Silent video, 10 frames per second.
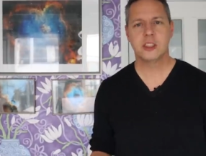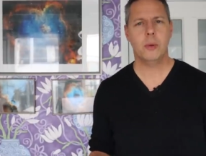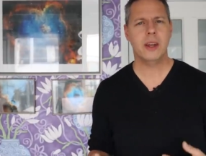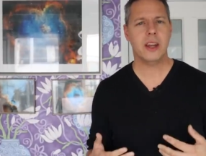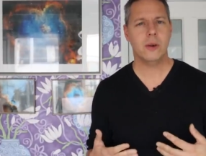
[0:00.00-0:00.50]

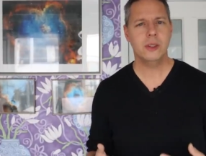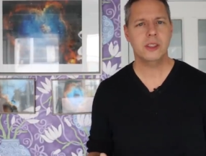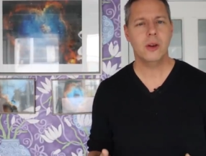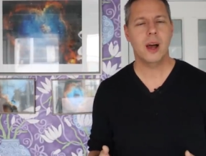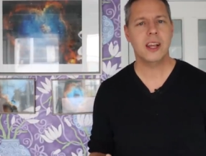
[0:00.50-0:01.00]
So what I
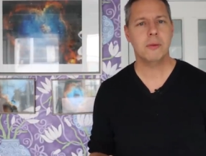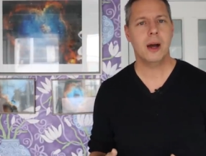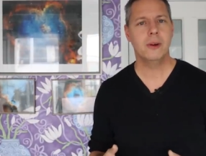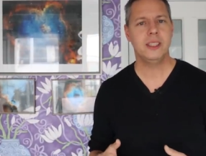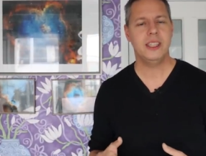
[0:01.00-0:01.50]
also like
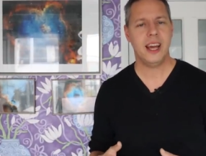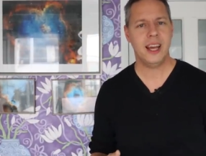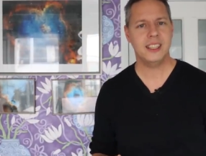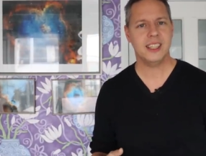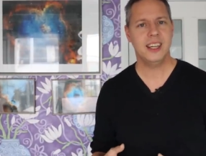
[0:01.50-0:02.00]
about the
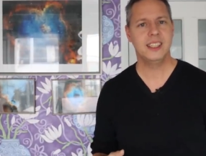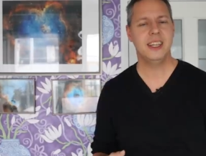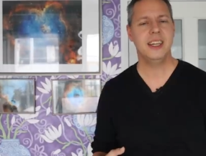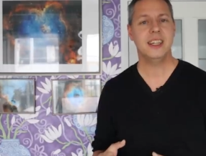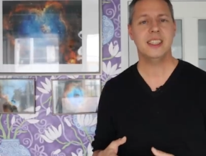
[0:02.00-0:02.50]
Edge
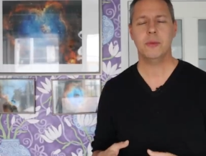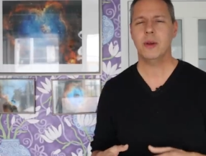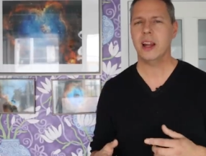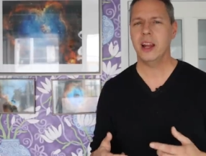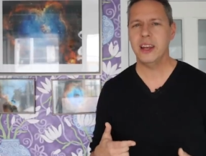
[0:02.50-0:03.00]
HD is that
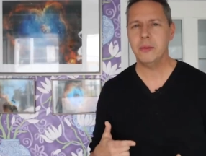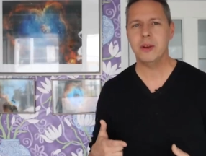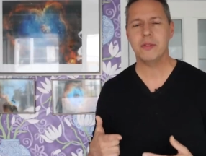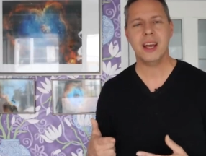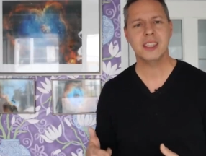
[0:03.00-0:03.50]
with a little
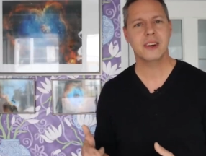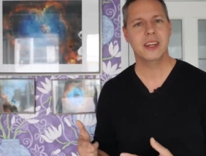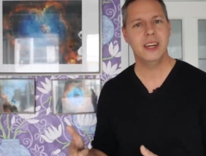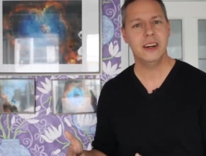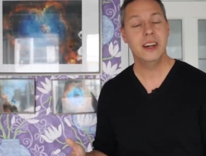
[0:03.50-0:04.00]
bit of extra
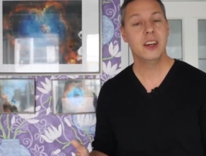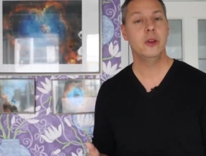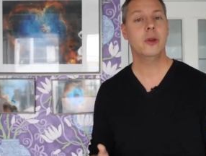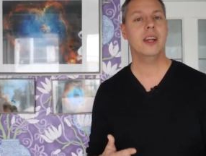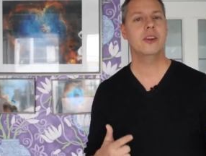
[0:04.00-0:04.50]
gear,
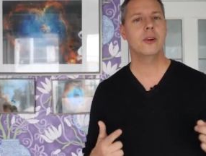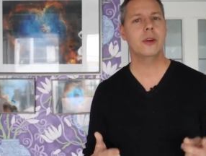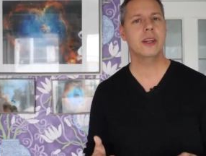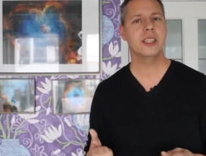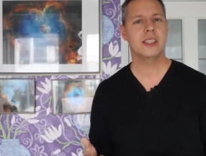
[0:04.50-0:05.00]
you can
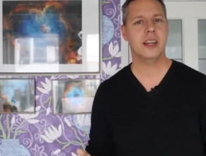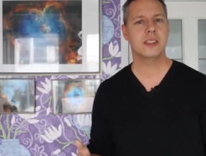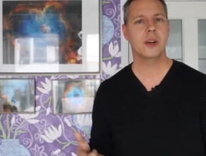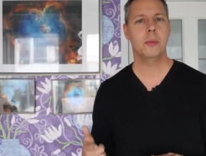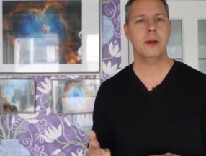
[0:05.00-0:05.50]
turn this
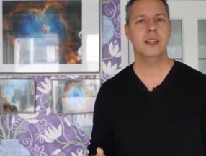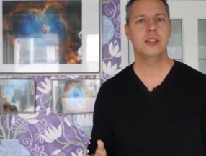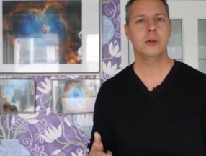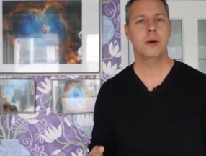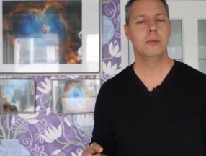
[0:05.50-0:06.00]
telescope
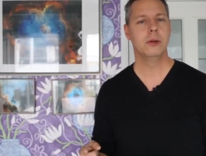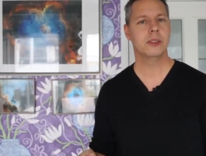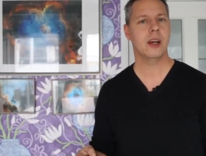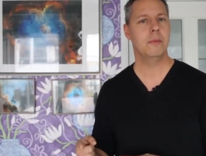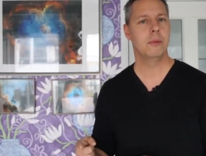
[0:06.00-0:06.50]
into a
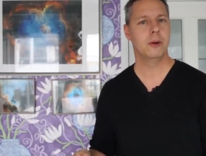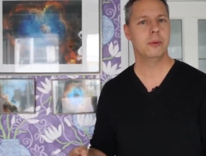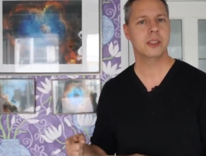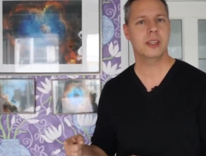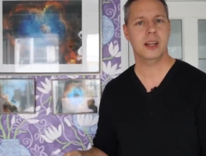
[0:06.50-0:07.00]

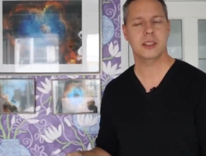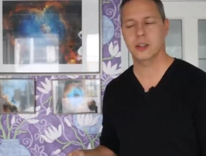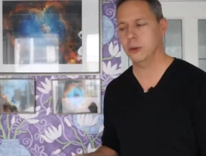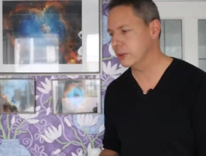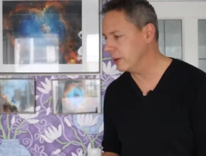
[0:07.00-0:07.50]
multi-purpose
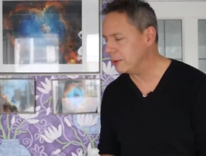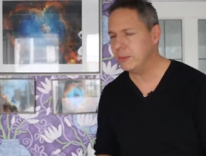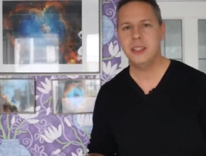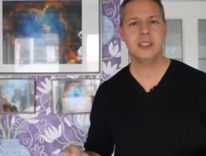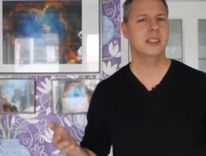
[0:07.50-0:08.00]
telescope. So
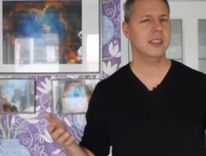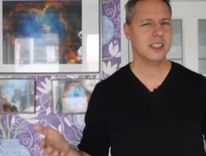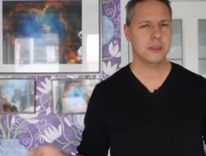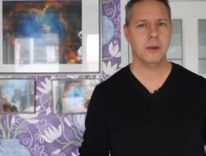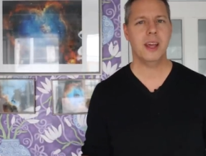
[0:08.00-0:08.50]
let me
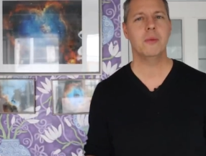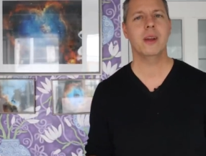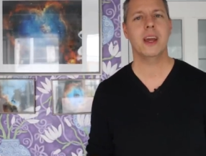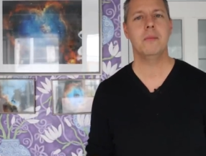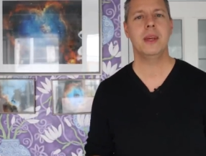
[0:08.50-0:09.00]
just explain
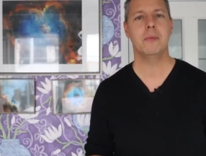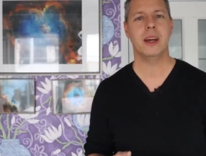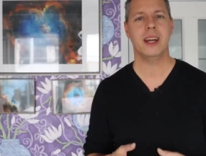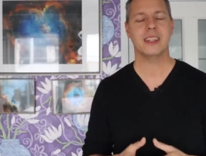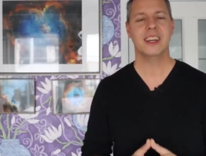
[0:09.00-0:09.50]
what I mean
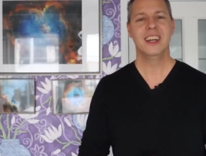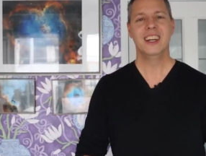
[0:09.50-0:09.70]
by that.